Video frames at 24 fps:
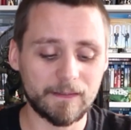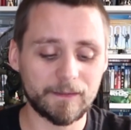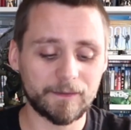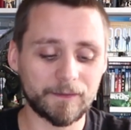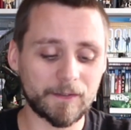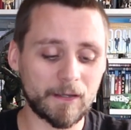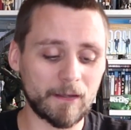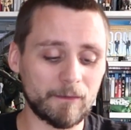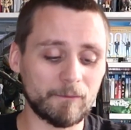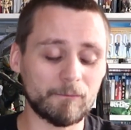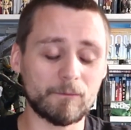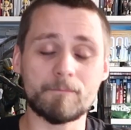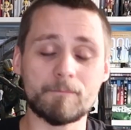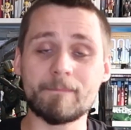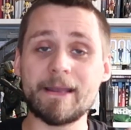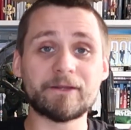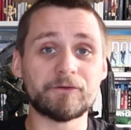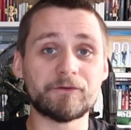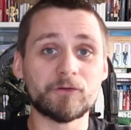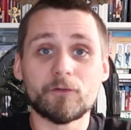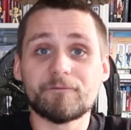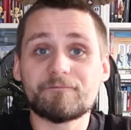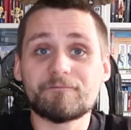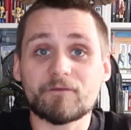you know, we
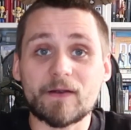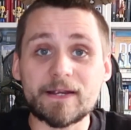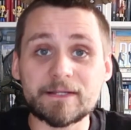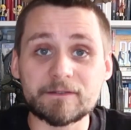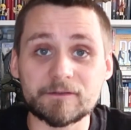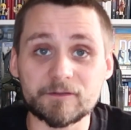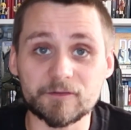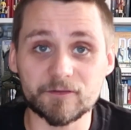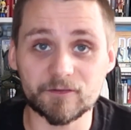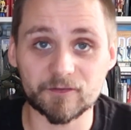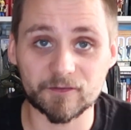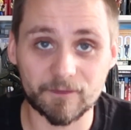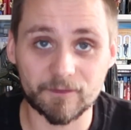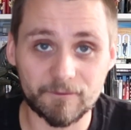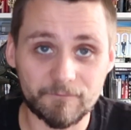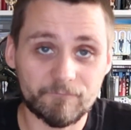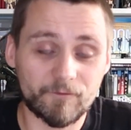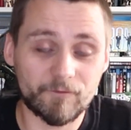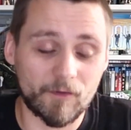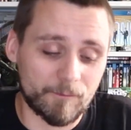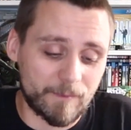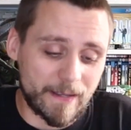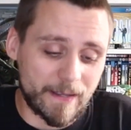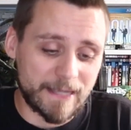made new friends
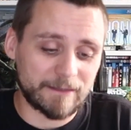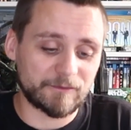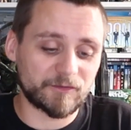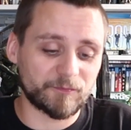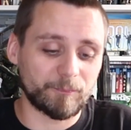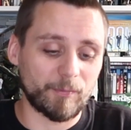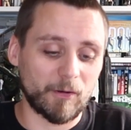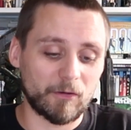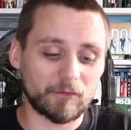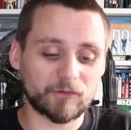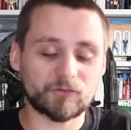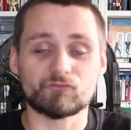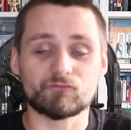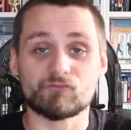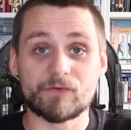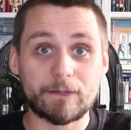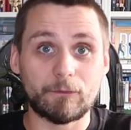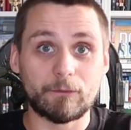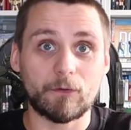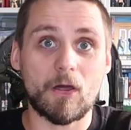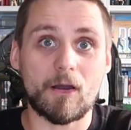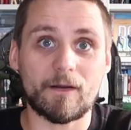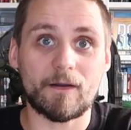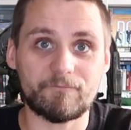from Xbox,
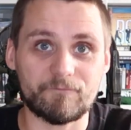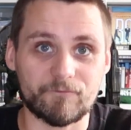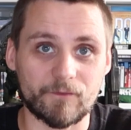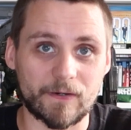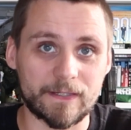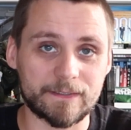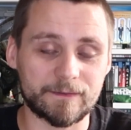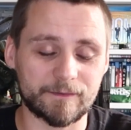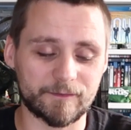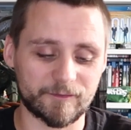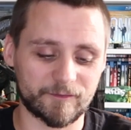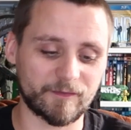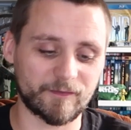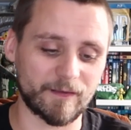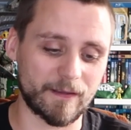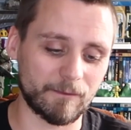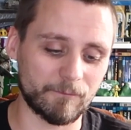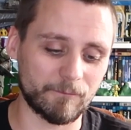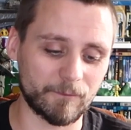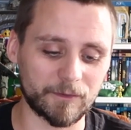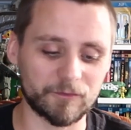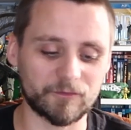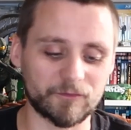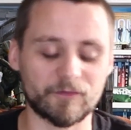real life friends
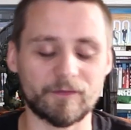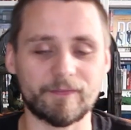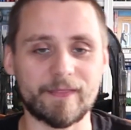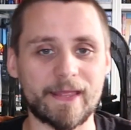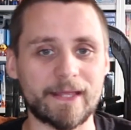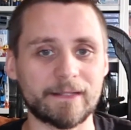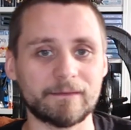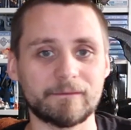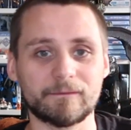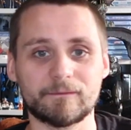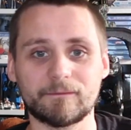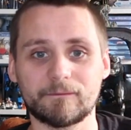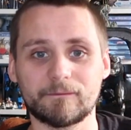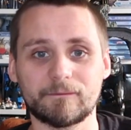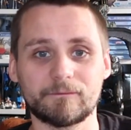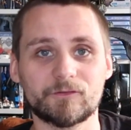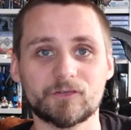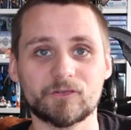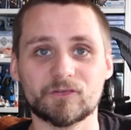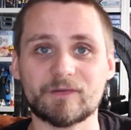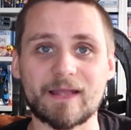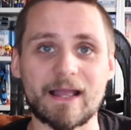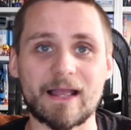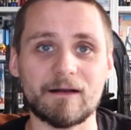that we used to then
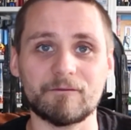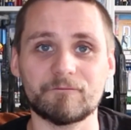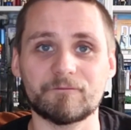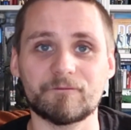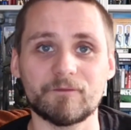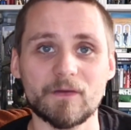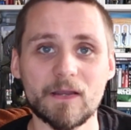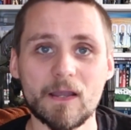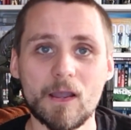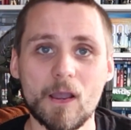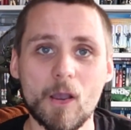just have